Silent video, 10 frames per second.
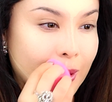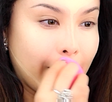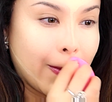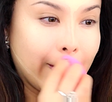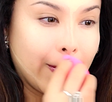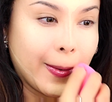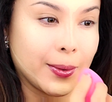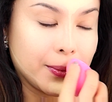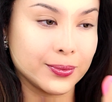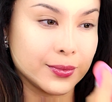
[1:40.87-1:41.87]
brush, and I
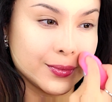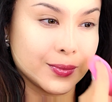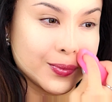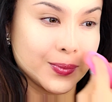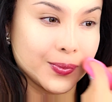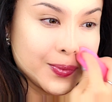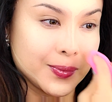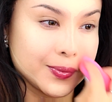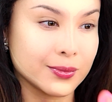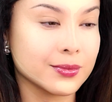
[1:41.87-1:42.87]
sort of press in the
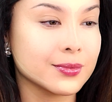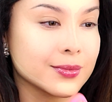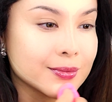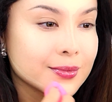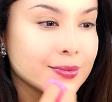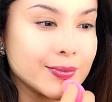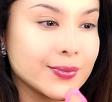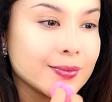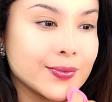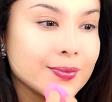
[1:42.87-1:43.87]
highlight
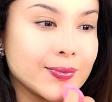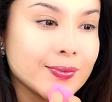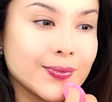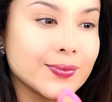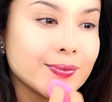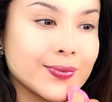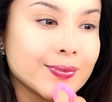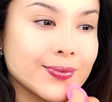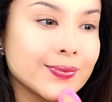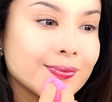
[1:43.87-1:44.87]
and lightly smooth
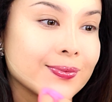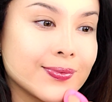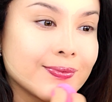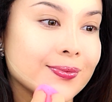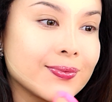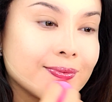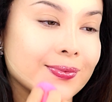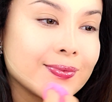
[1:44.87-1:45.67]
outward. Pressing